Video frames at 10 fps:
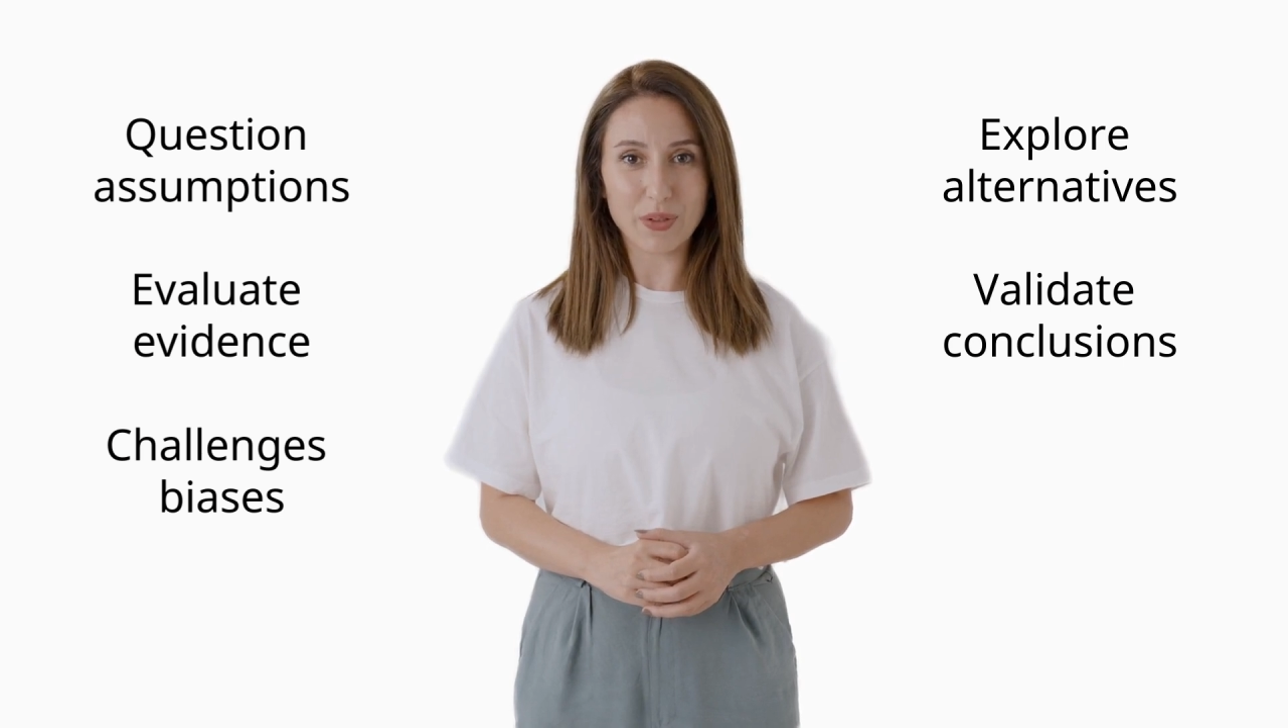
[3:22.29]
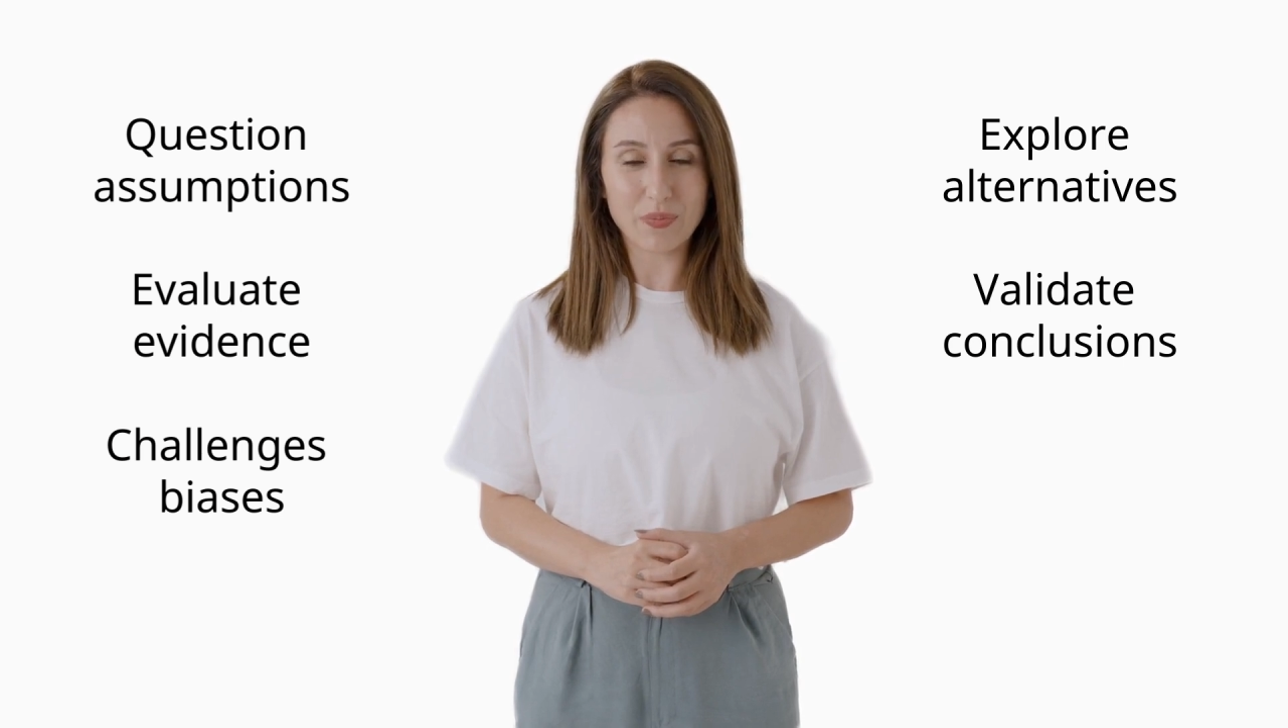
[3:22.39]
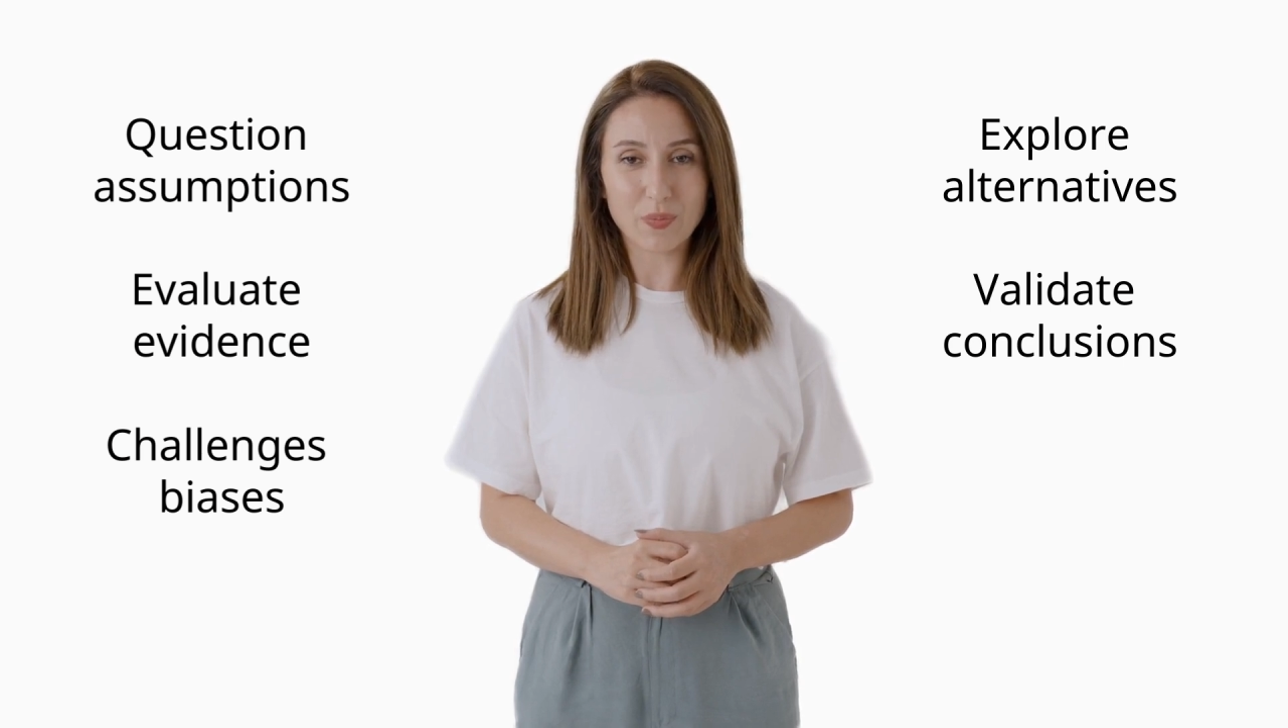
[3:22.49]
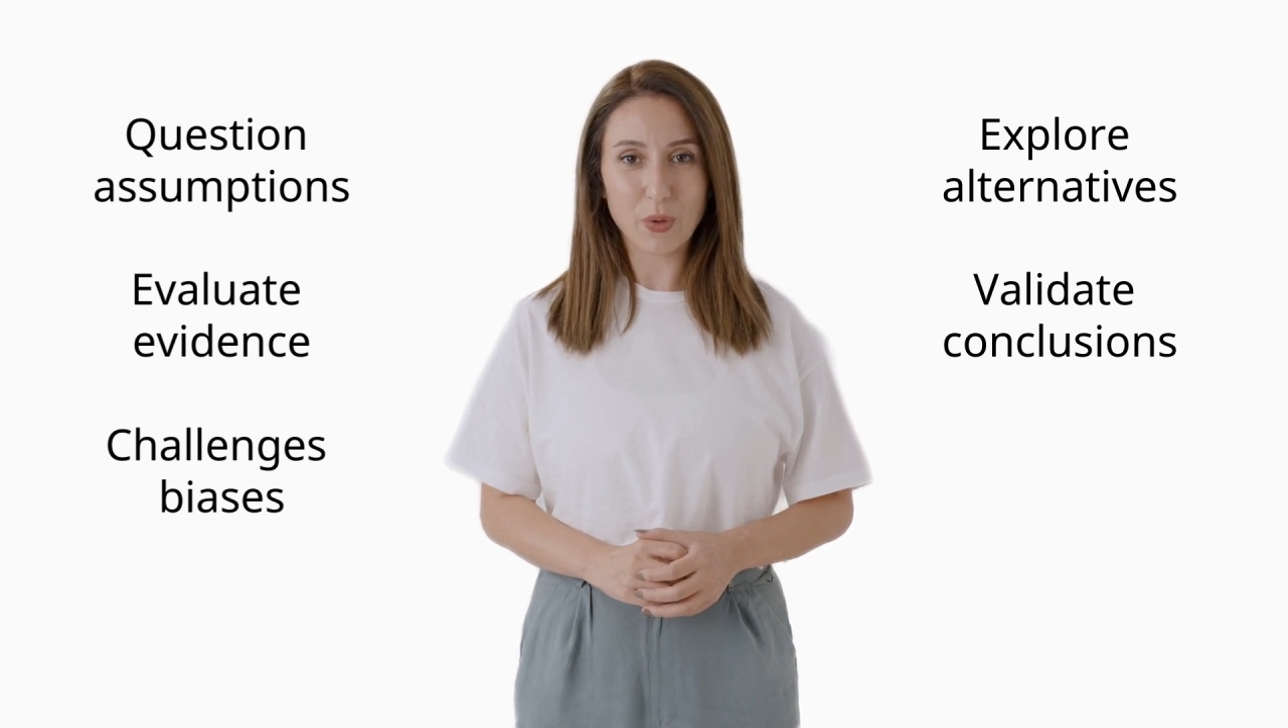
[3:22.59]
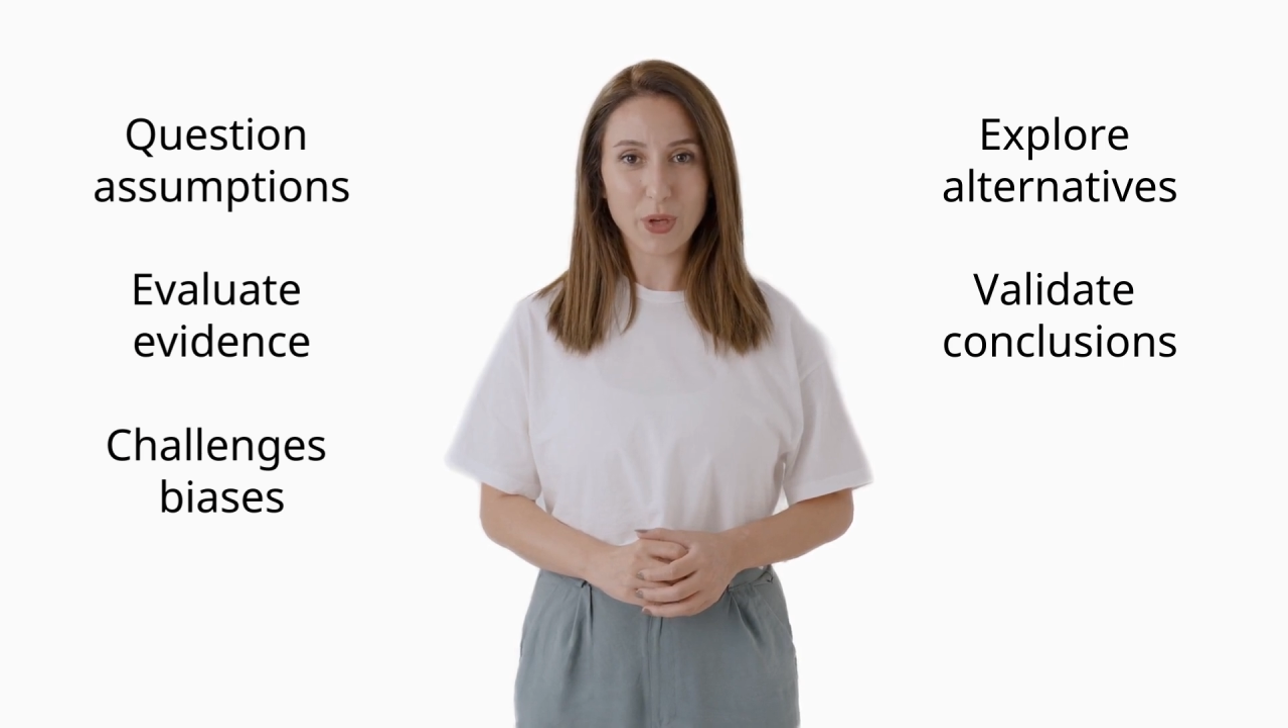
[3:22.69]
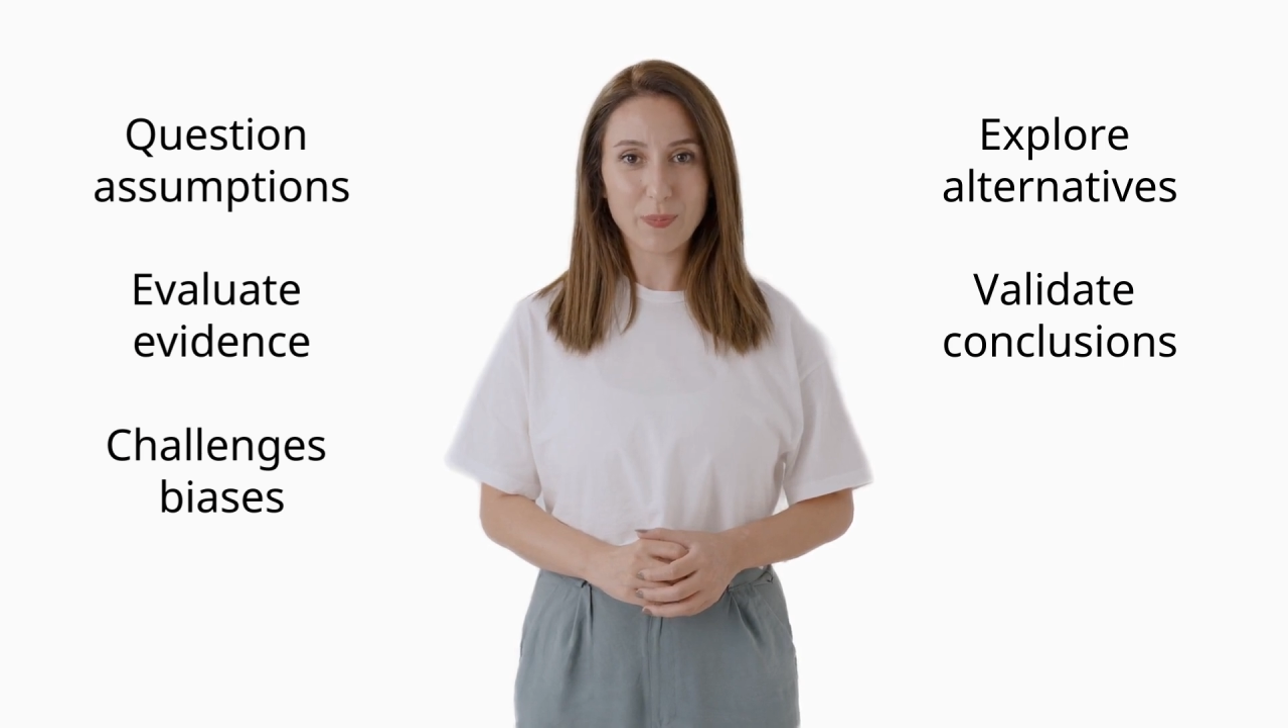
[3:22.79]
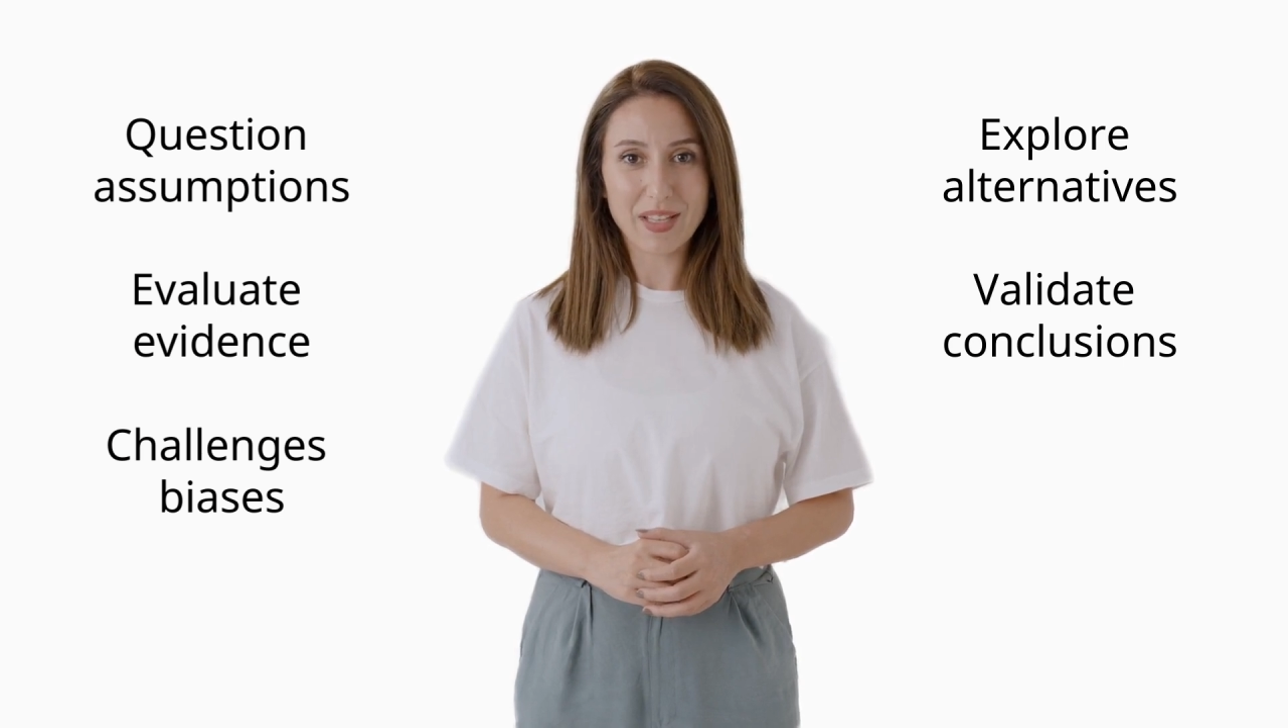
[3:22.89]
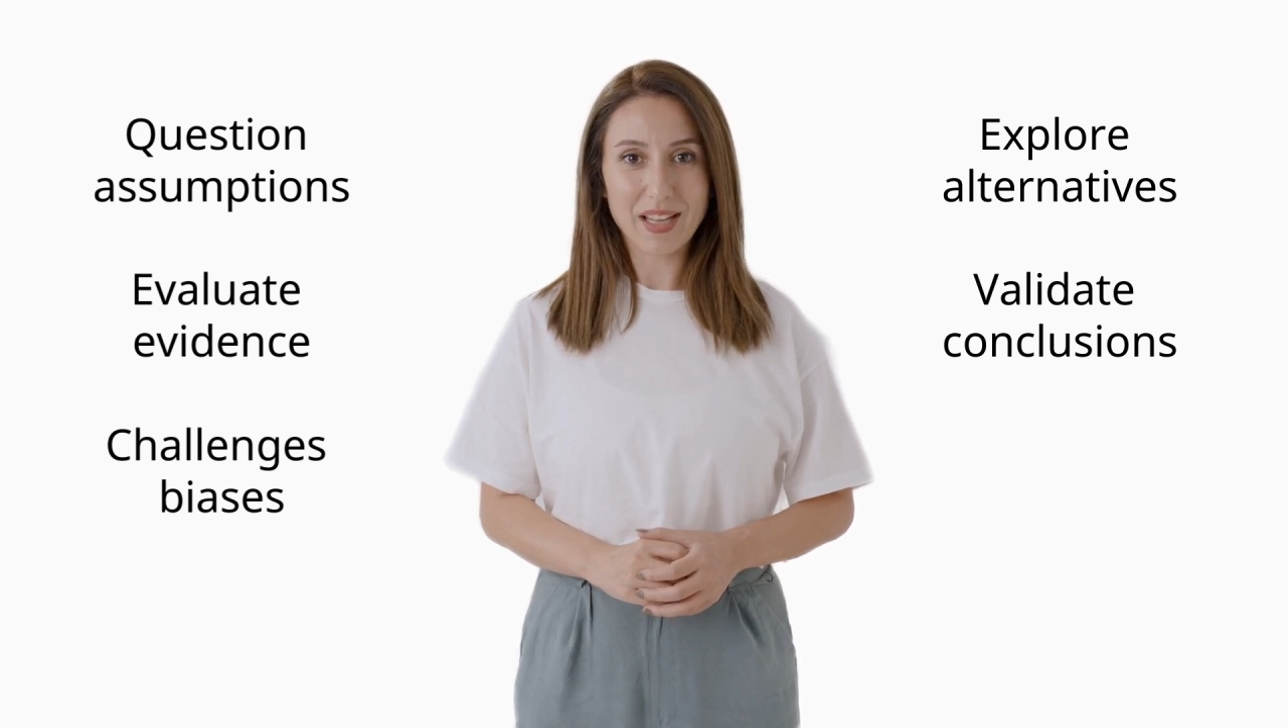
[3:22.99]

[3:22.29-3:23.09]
informed